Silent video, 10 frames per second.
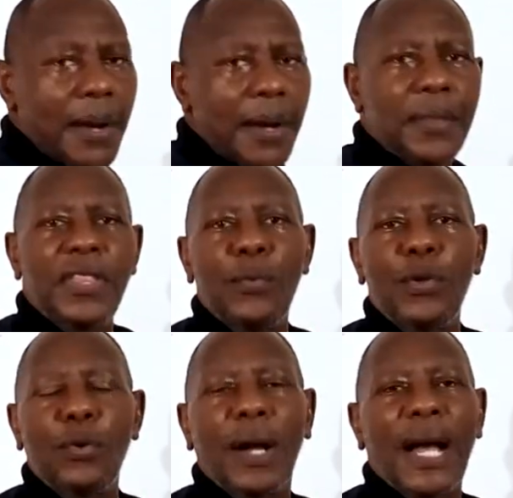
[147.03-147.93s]
they
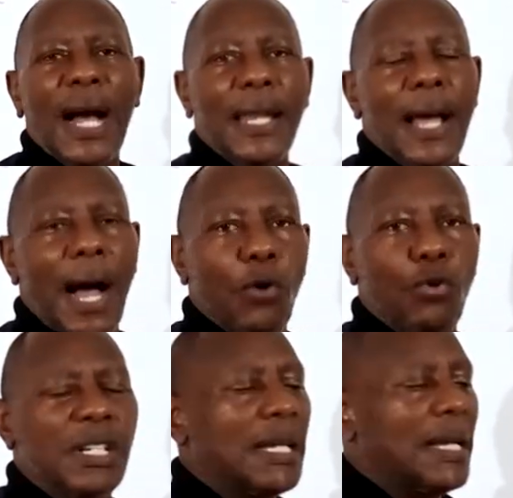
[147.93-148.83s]
will carry
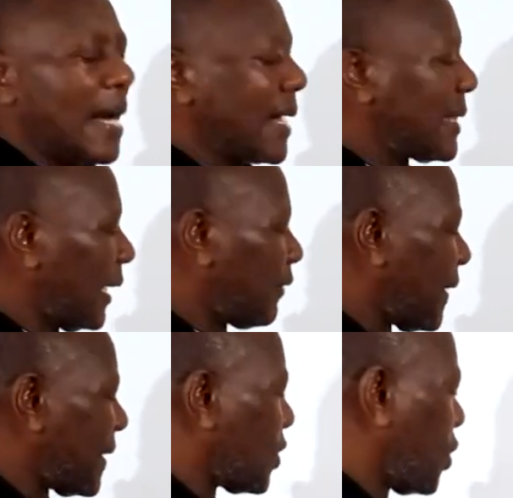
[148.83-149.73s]
out that first